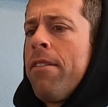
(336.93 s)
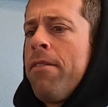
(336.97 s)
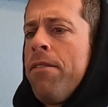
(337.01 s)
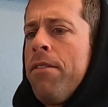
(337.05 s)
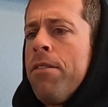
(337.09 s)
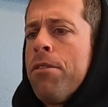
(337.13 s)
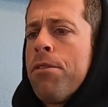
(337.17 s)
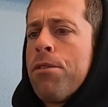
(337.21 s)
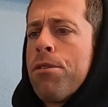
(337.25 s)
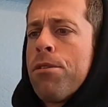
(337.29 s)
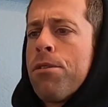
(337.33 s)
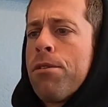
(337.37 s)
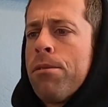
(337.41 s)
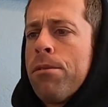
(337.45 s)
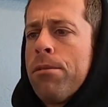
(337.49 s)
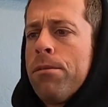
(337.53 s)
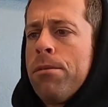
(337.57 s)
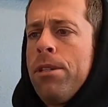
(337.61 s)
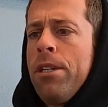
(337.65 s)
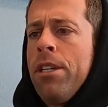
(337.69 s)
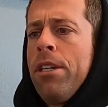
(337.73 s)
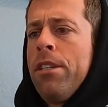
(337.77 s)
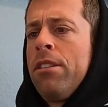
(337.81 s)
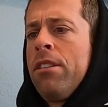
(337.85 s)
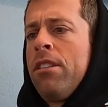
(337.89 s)
if
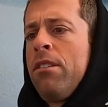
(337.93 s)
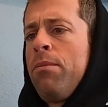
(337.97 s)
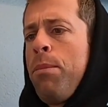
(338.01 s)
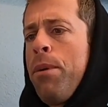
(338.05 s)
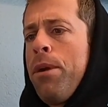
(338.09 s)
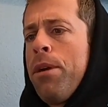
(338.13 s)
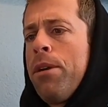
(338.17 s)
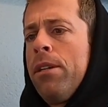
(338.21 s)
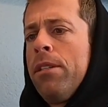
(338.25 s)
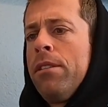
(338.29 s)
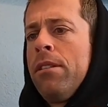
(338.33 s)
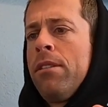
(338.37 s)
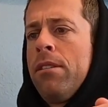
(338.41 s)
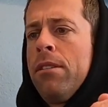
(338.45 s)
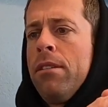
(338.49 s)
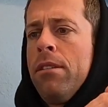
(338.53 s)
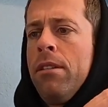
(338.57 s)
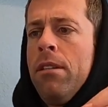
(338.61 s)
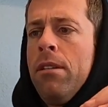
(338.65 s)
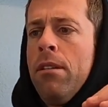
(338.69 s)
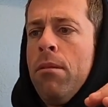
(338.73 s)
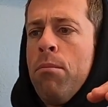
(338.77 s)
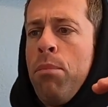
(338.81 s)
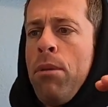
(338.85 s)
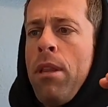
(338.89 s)
you're
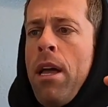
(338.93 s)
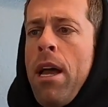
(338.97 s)
experiencing